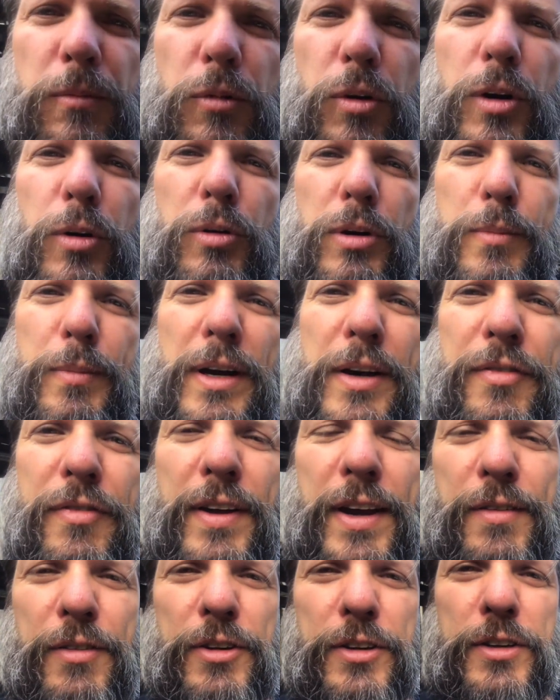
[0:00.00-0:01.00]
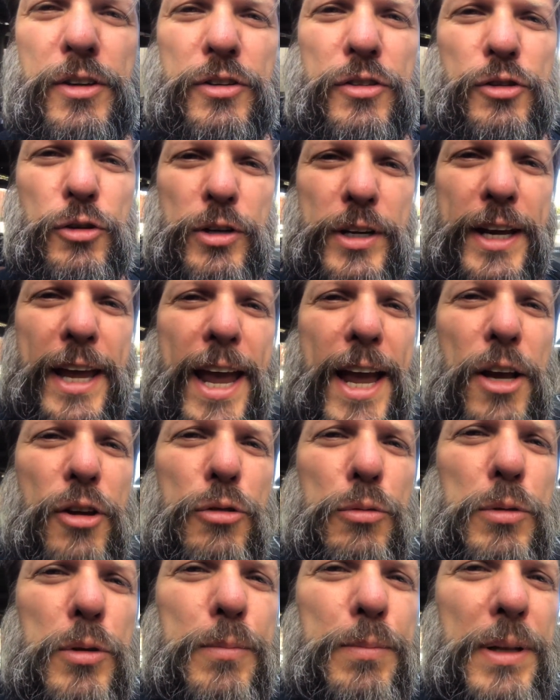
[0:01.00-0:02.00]
more one of my favorite sort of
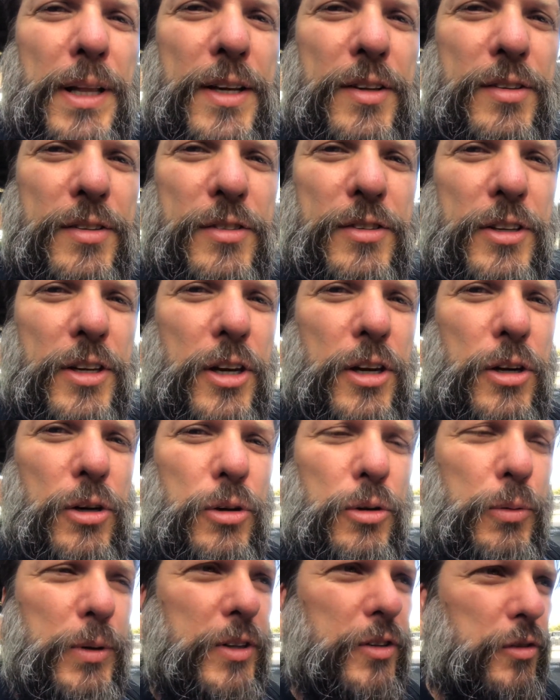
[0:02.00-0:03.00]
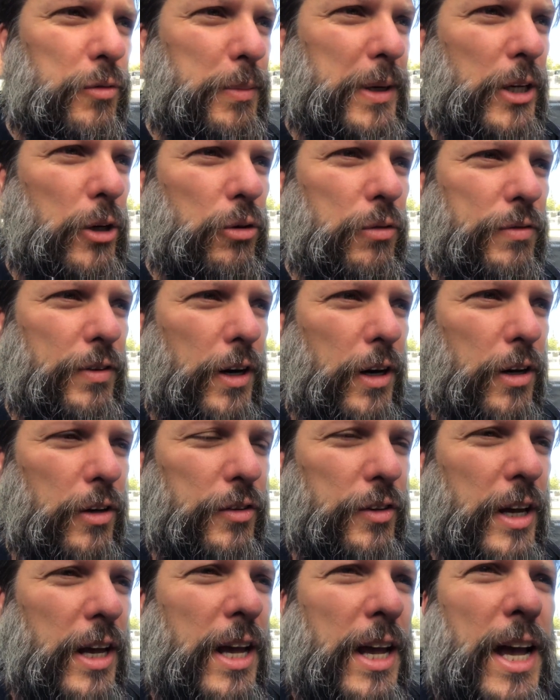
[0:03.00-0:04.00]
casual places to go, which is Mino
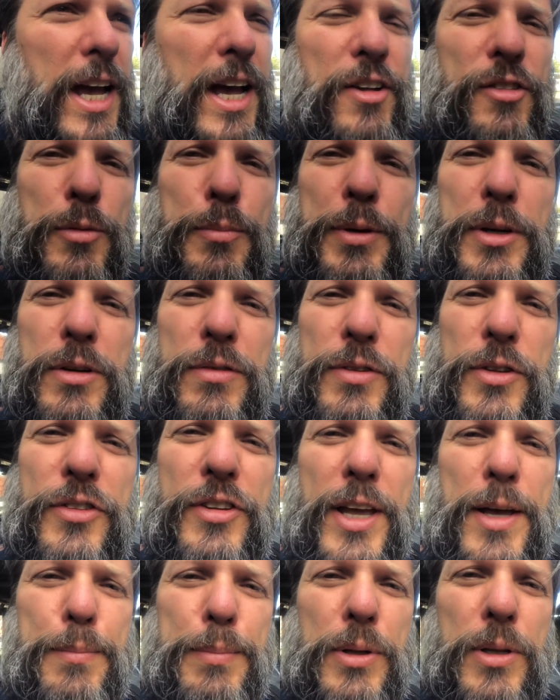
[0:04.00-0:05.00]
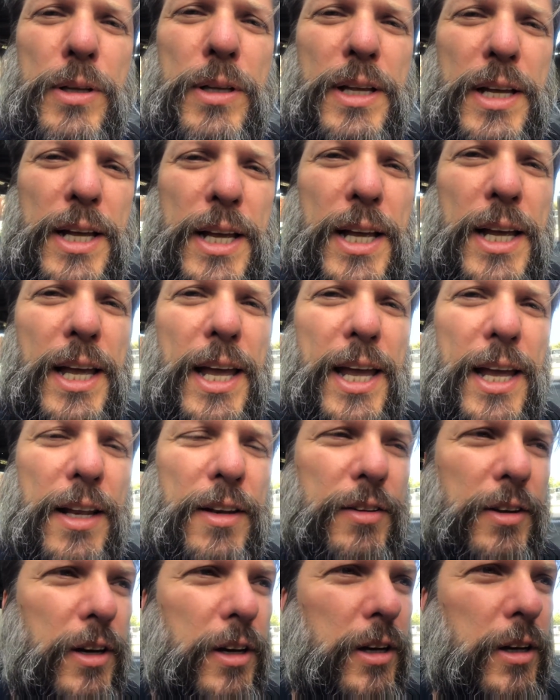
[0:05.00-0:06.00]
Falls. Has a beautiful temple
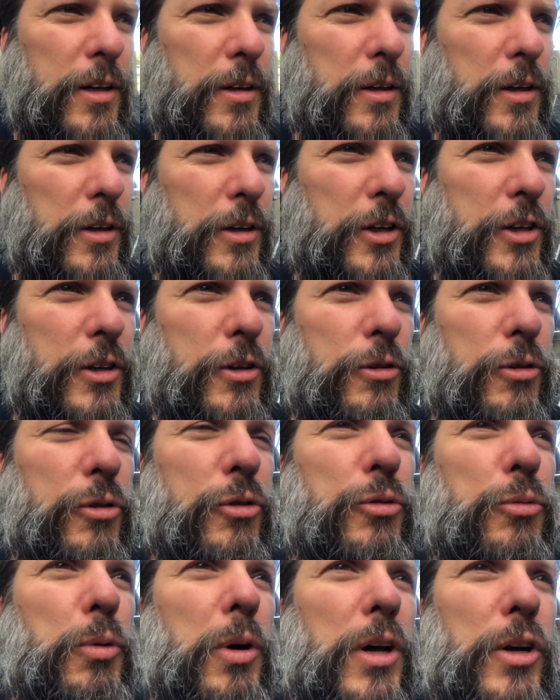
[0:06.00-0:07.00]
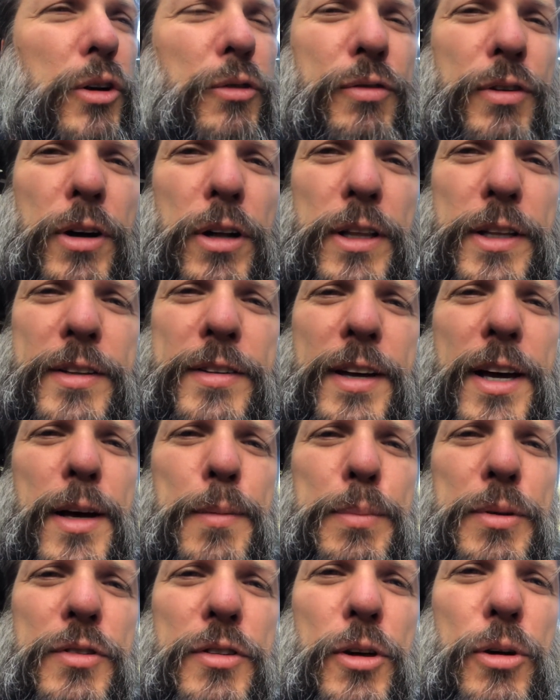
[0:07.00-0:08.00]
and uh, a huge waterfall at the
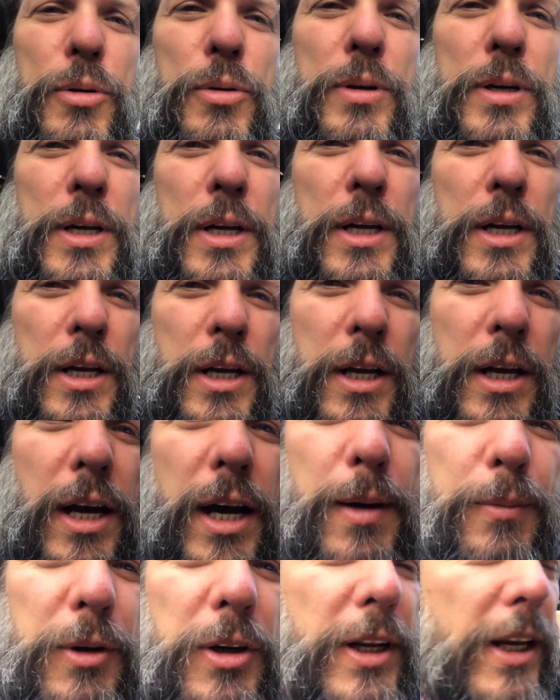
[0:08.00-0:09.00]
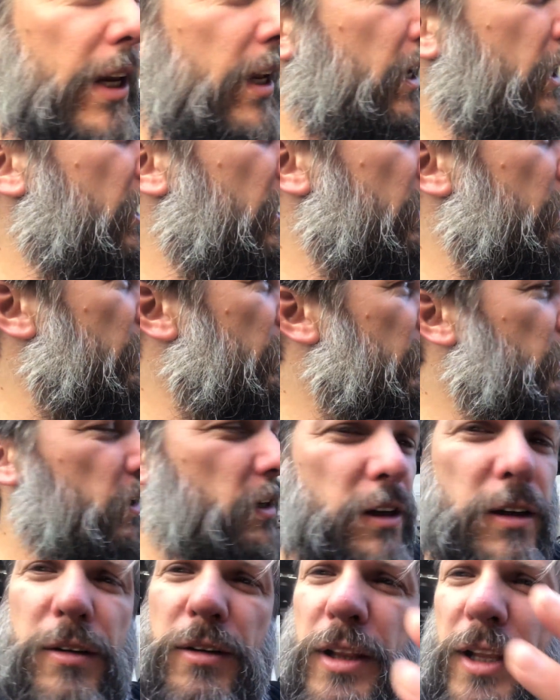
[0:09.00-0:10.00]
top. So I'm gonna get on
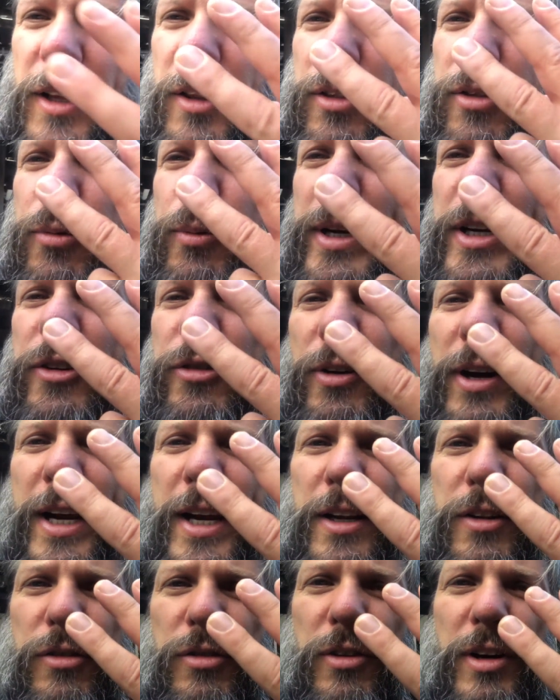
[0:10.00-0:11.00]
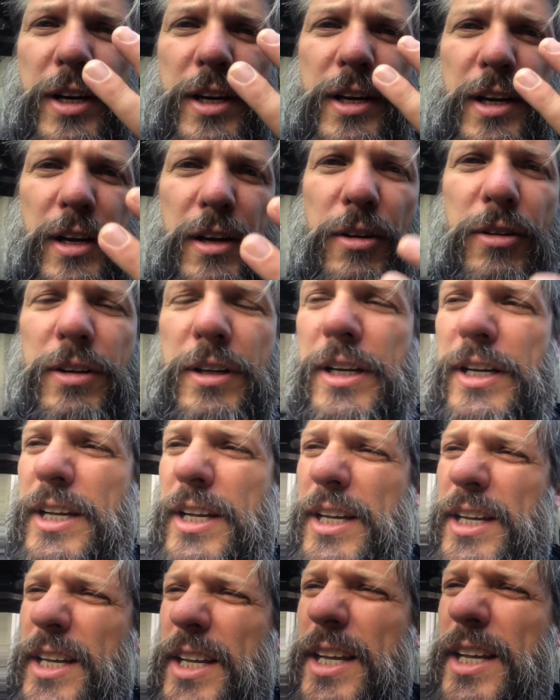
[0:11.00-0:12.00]
uh, like three trains right now
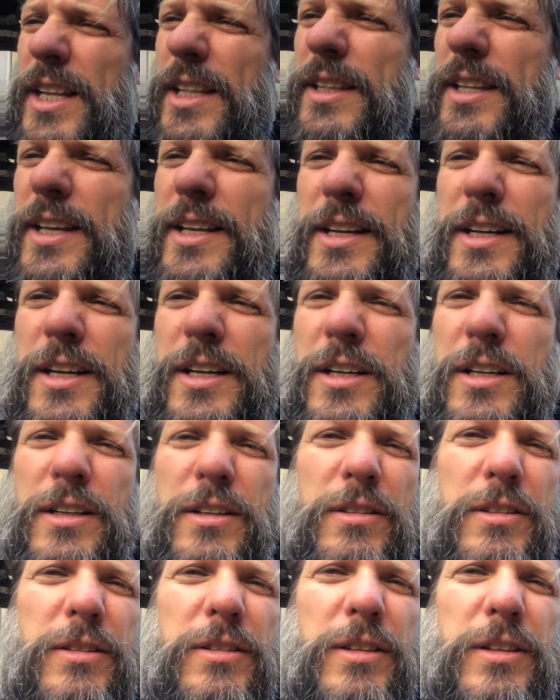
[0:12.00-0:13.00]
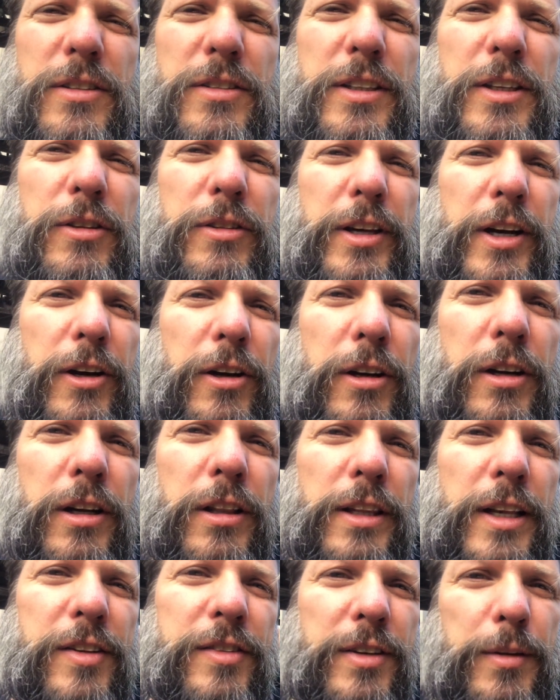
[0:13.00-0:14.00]
and then I'll see you there
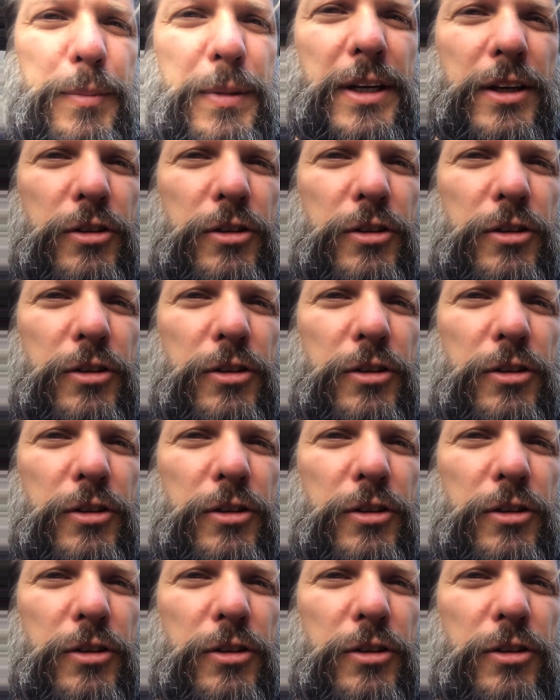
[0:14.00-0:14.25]
unless something